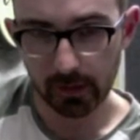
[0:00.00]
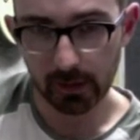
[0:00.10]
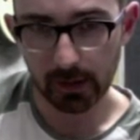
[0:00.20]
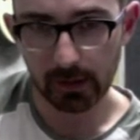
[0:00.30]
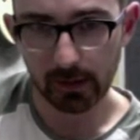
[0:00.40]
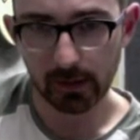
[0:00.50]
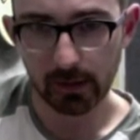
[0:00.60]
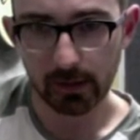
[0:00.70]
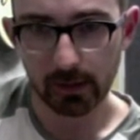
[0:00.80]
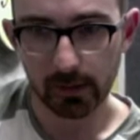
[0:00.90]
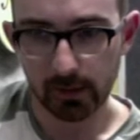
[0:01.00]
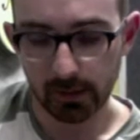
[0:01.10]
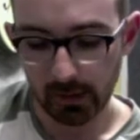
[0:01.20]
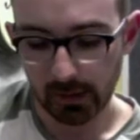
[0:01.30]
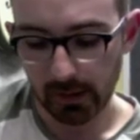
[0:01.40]
Okay.
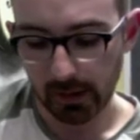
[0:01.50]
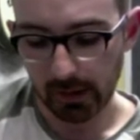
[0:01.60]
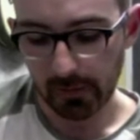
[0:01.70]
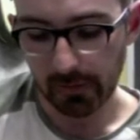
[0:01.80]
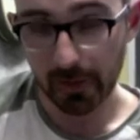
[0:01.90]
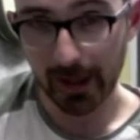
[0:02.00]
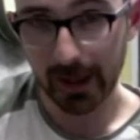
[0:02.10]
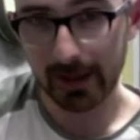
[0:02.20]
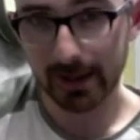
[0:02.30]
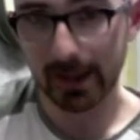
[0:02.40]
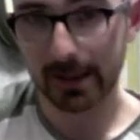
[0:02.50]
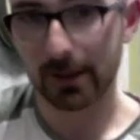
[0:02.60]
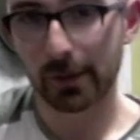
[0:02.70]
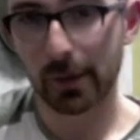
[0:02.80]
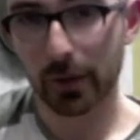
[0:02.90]
From here, this gets a
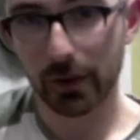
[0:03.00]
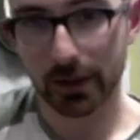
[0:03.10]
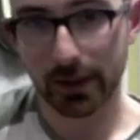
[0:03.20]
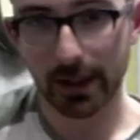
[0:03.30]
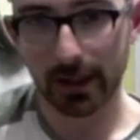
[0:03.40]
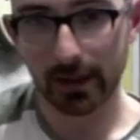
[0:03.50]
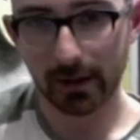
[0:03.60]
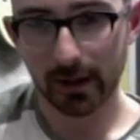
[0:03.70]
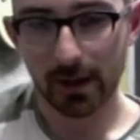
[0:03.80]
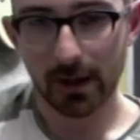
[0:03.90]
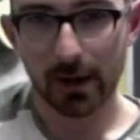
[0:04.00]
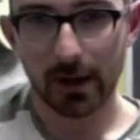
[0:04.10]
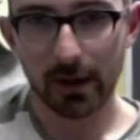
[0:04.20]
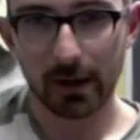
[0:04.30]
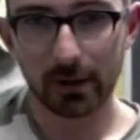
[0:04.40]
little bit more interesting.
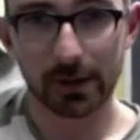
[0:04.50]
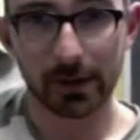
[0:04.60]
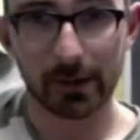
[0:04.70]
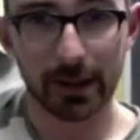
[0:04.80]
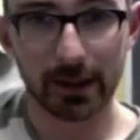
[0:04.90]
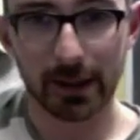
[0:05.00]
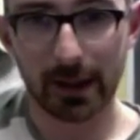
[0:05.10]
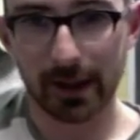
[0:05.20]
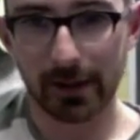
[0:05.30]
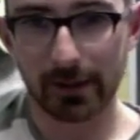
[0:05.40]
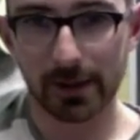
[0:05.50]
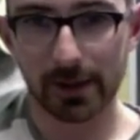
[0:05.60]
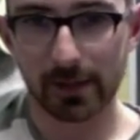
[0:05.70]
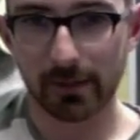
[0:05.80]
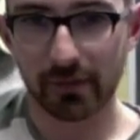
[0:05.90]
I looked at the melody and it
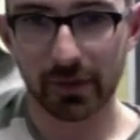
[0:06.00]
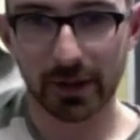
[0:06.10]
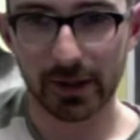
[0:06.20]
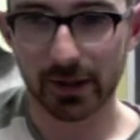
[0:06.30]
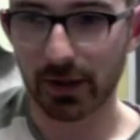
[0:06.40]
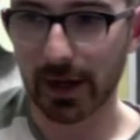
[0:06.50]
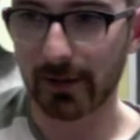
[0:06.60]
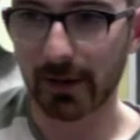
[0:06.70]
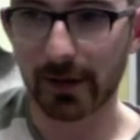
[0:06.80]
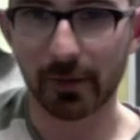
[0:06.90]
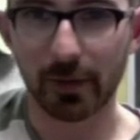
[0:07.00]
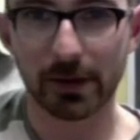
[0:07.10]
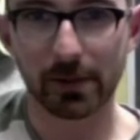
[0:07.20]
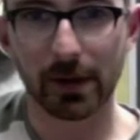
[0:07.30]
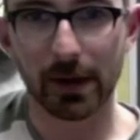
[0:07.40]
was a straight run of
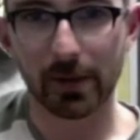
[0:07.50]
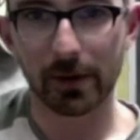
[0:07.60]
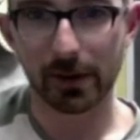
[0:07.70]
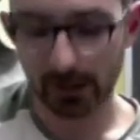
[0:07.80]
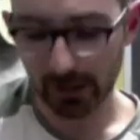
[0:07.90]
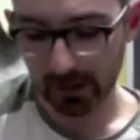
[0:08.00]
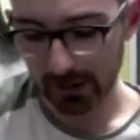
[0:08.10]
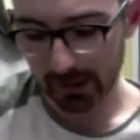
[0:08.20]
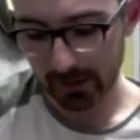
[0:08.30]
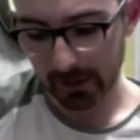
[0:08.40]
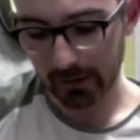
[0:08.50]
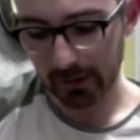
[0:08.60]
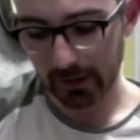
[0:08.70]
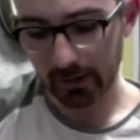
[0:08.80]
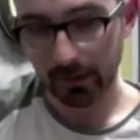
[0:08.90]
possible harmonics, so this is what I've
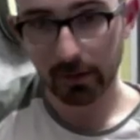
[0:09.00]
done.